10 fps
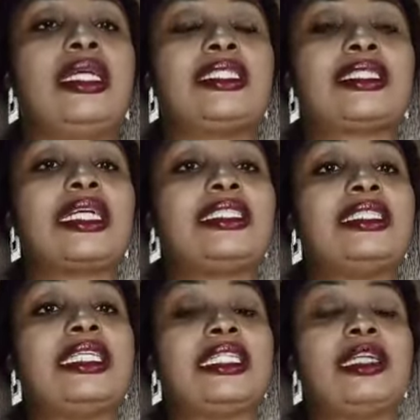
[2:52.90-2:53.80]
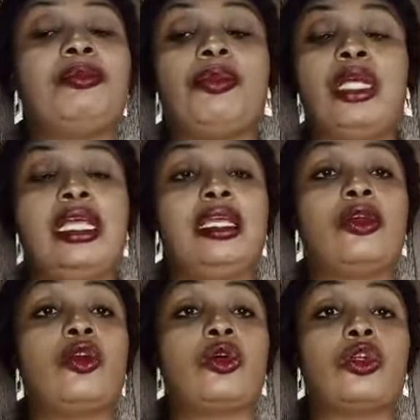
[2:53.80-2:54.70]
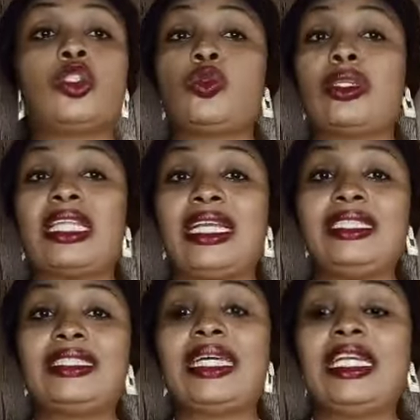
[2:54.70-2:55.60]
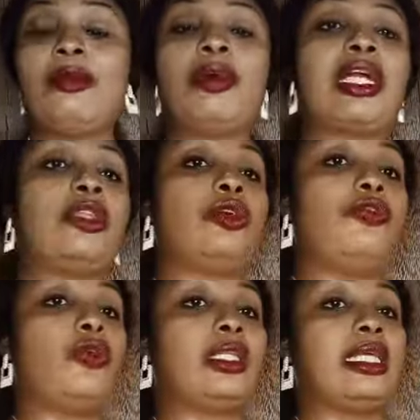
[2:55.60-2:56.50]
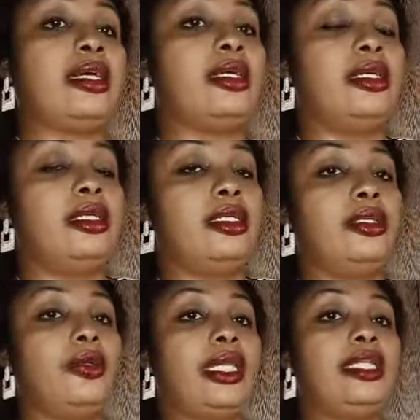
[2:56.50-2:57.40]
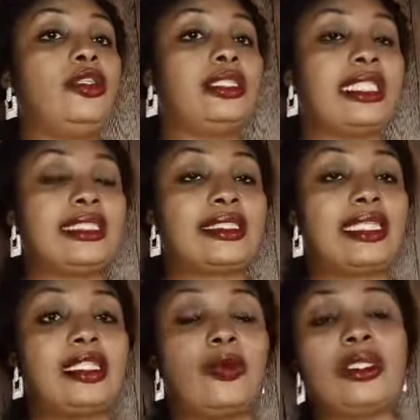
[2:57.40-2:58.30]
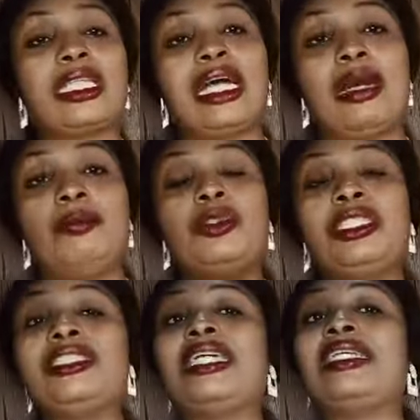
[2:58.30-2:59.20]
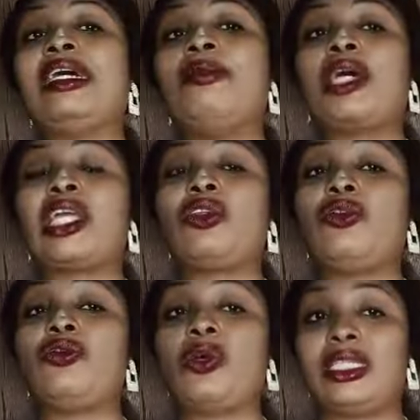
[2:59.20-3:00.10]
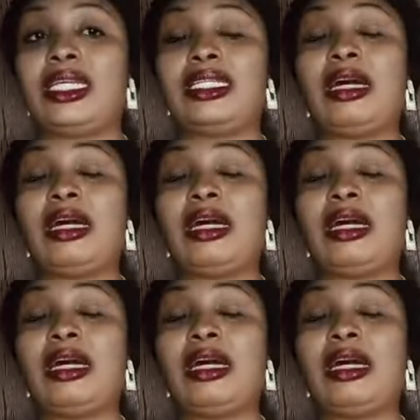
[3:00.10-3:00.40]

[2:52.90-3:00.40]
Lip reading: Extract the 3 coconut water inside that bucket of water. Okay, just extract the water and put inside that bucket of water,